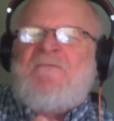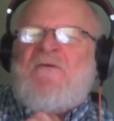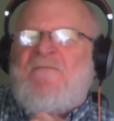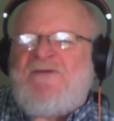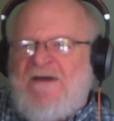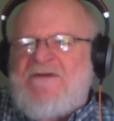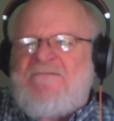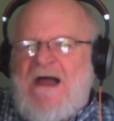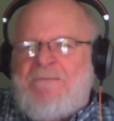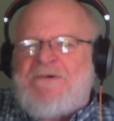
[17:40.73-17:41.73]
up from
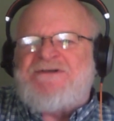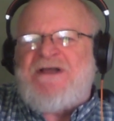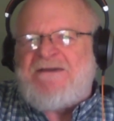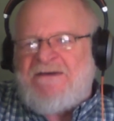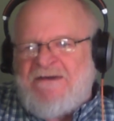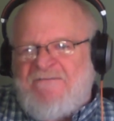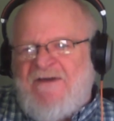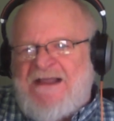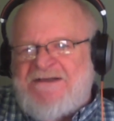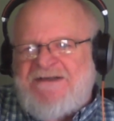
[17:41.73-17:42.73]
75% in
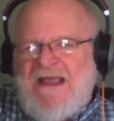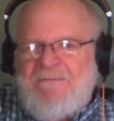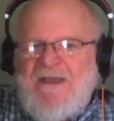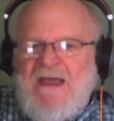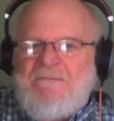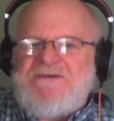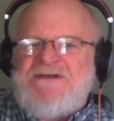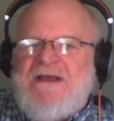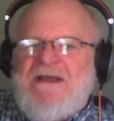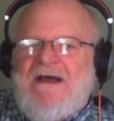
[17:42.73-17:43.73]
advanced APMs.